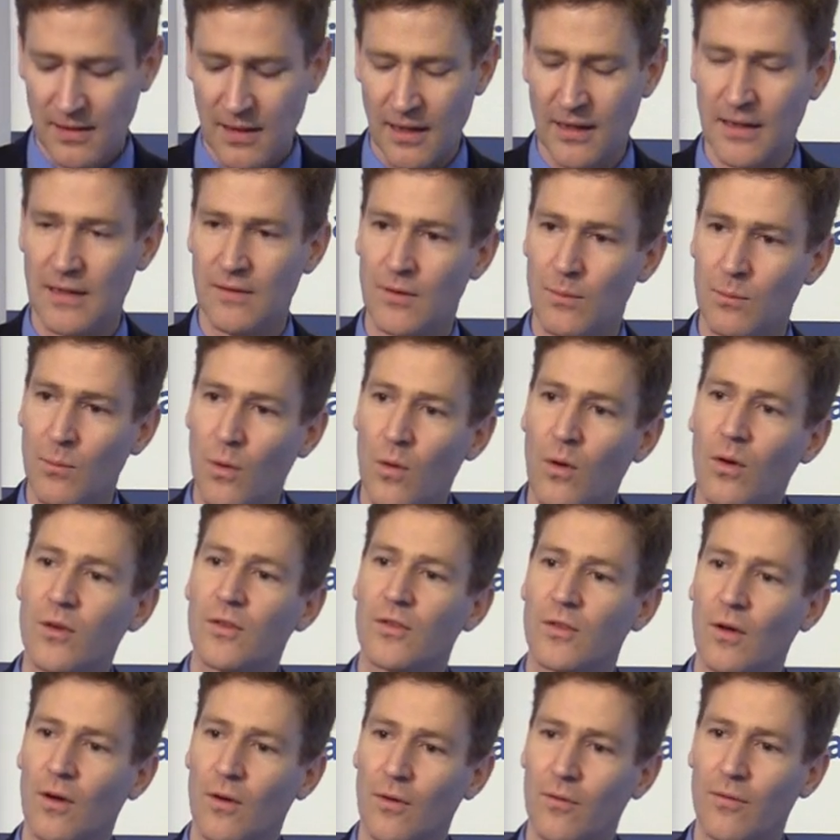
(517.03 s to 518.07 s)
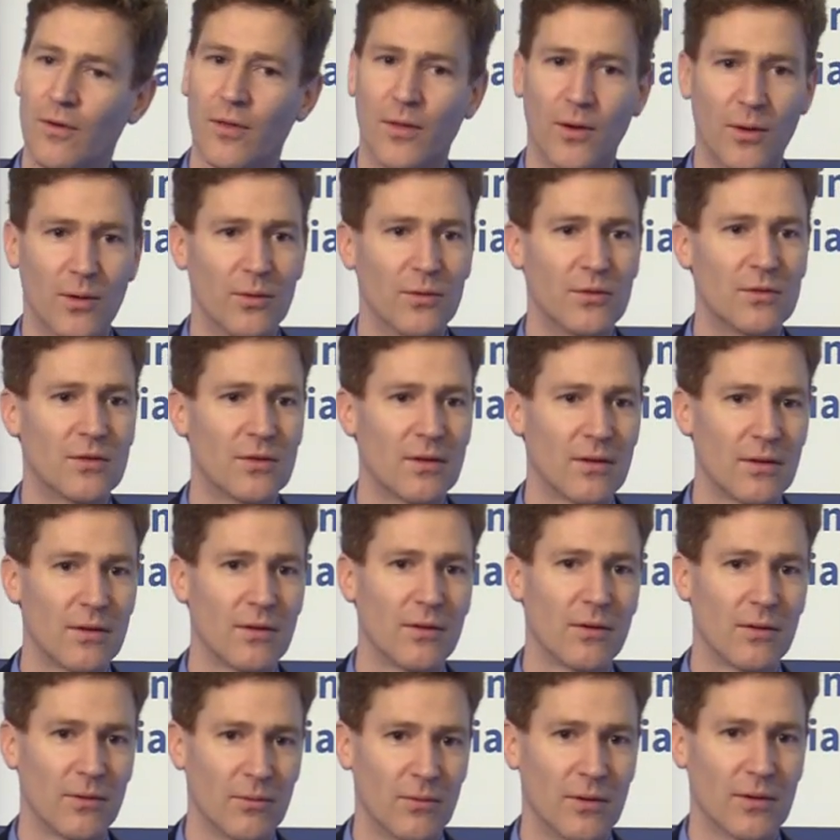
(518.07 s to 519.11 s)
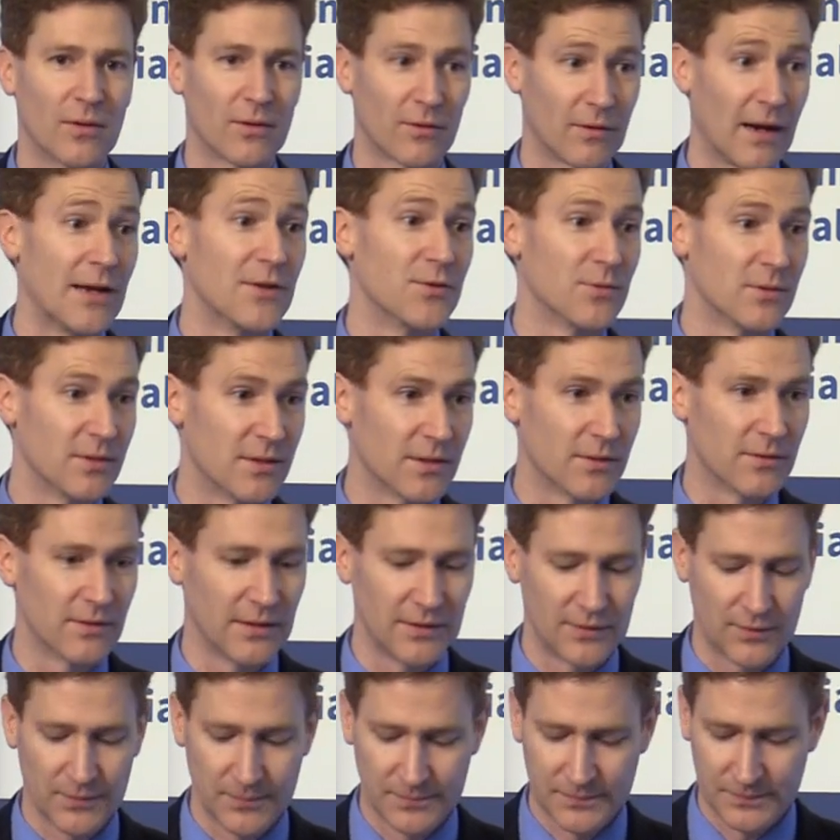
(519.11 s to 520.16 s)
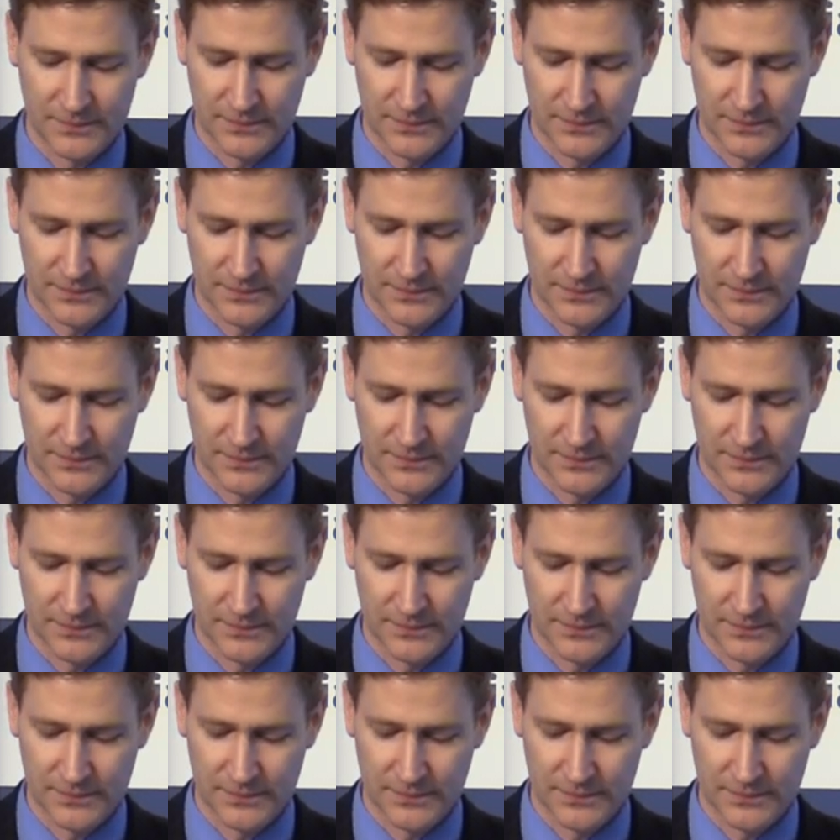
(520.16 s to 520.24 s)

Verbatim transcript: and even more so for those with graduate degrees.